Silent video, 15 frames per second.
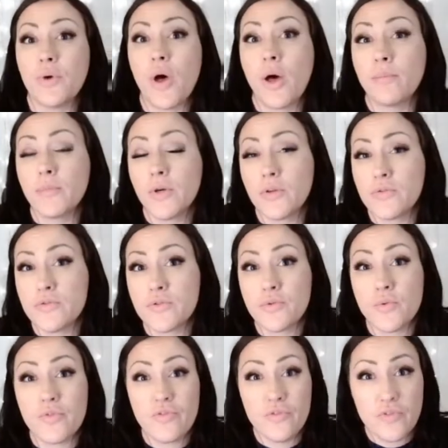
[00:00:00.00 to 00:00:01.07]
I'm going to
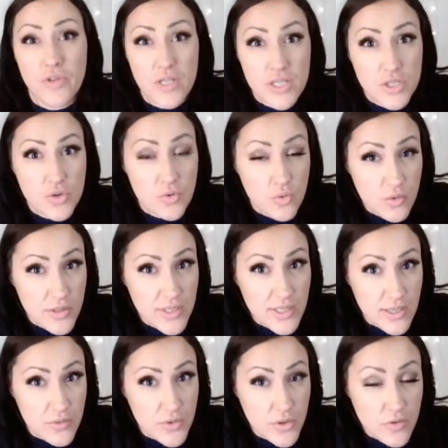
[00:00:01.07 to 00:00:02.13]
finish all of the
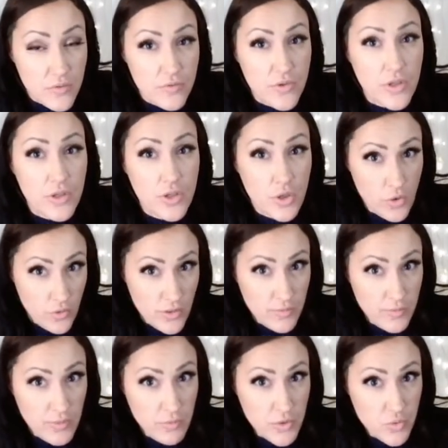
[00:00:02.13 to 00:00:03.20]
nails off, curing them
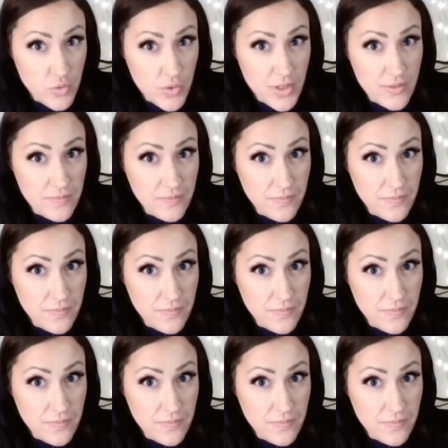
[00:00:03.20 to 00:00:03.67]
in between,